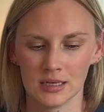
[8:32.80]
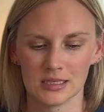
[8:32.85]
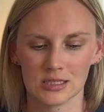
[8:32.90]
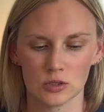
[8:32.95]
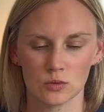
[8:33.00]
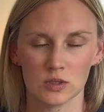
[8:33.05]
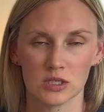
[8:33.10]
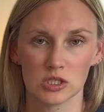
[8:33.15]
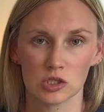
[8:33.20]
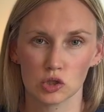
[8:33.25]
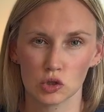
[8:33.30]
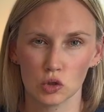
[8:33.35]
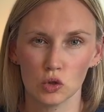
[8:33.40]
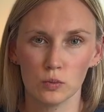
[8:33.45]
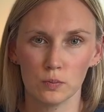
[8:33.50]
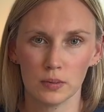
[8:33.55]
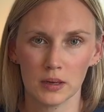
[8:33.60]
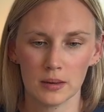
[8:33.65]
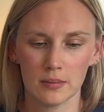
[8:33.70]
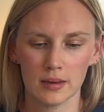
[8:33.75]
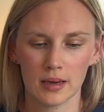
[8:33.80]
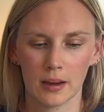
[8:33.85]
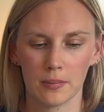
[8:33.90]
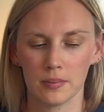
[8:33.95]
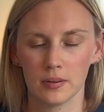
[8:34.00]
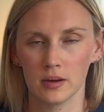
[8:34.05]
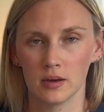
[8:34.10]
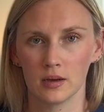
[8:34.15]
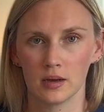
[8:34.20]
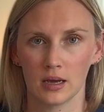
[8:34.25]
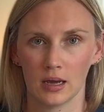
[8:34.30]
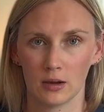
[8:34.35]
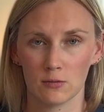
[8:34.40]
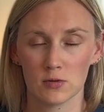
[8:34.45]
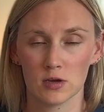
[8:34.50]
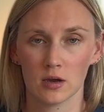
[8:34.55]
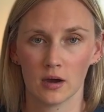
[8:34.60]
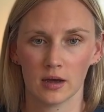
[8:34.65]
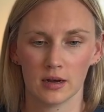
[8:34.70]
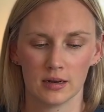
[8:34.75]
So we scoop baby up and
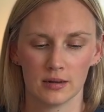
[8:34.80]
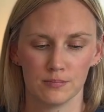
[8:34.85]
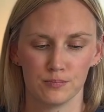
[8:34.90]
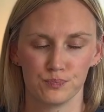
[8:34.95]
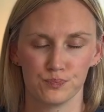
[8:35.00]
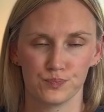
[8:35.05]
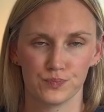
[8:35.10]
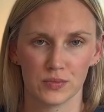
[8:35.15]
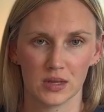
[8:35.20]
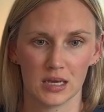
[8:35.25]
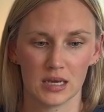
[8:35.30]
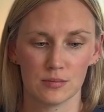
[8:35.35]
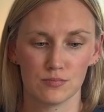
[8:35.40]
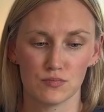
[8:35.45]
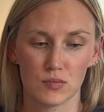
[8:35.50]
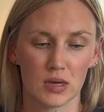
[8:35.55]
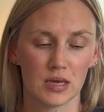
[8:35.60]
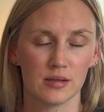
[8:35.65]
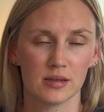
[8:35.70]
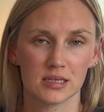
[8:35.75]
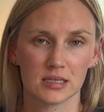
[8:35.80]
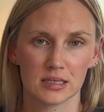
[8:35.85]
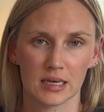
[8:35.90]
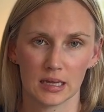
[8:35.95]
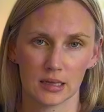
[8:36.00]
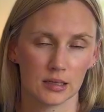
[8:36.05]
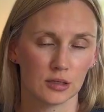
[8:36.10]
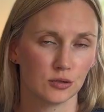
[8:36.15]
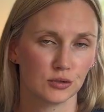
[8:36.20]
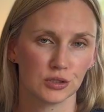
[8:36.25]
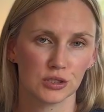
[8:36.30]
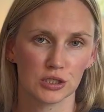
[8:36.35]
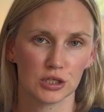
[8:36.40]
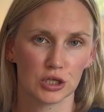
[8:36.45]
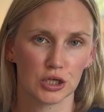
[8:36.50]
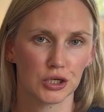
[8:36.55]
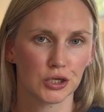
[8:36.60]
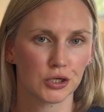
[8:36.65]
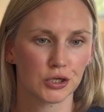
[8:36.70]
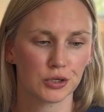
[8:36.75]
we got it in this like little
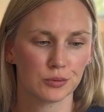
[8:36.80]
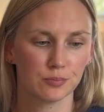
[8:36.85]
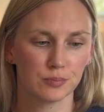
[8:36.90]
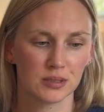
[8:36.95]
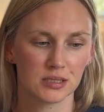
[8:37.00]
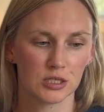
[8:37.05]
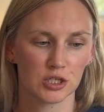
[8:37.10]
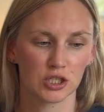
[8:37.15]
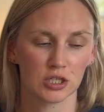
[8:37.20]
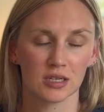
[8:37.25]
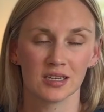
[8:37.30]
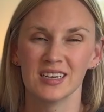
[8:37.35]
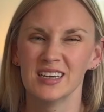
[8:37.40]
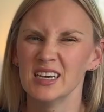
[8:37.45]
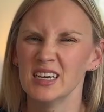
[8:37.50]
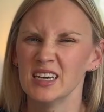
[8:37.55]
secure position.